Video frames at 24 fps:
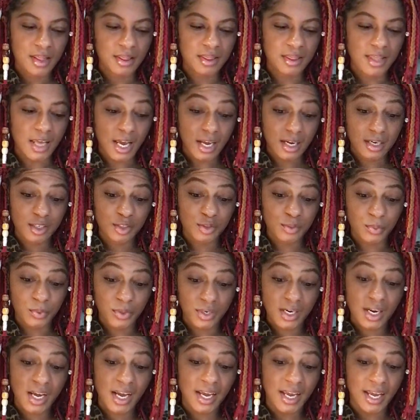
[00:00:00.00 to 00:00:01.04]
that is
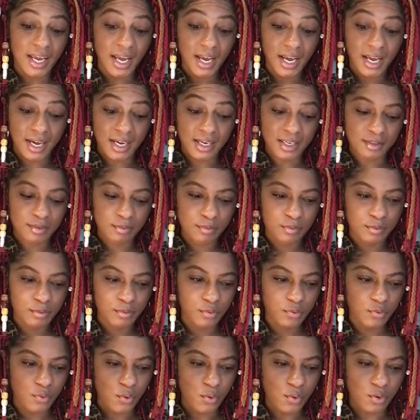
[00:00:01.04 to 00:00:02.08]
what I have
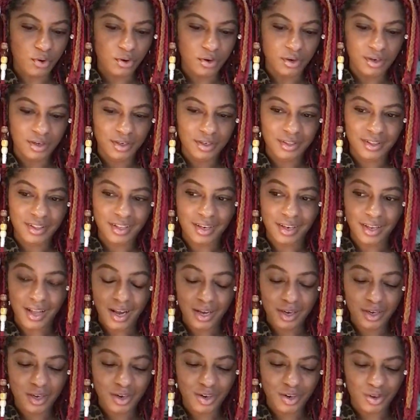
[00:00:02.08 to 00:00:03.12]
for the
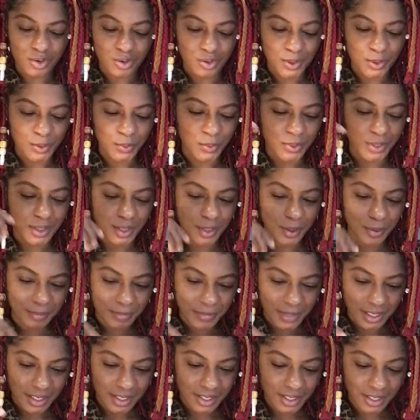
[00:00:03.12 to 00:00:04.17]
light codes, what they're
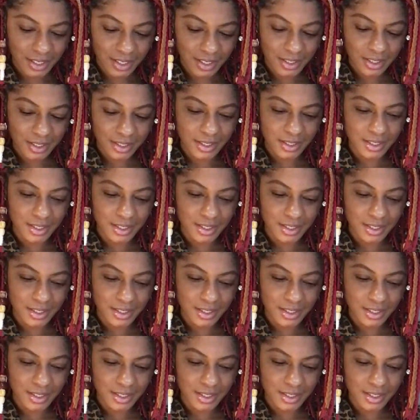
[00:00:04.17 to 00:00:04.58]
meaning,